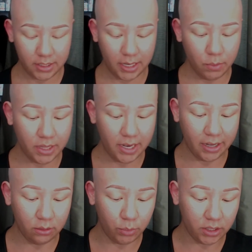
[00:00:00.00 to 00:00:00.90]
Same with that
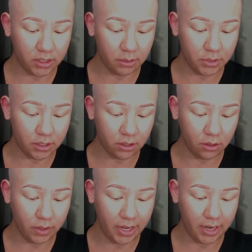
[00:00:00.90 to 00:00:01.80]
angled brush, I'm just
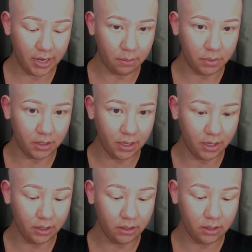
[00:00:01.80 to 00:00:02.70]
going to go ahead and
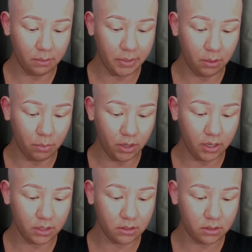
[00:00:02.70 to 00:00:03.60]
apply a bit of
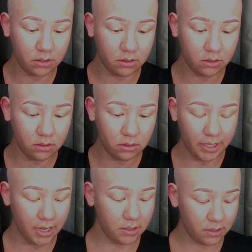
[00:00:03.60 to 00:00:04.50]
product to
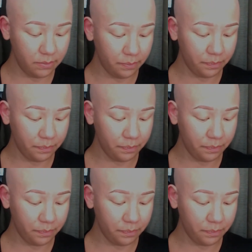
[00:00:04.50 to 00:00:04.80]
the end.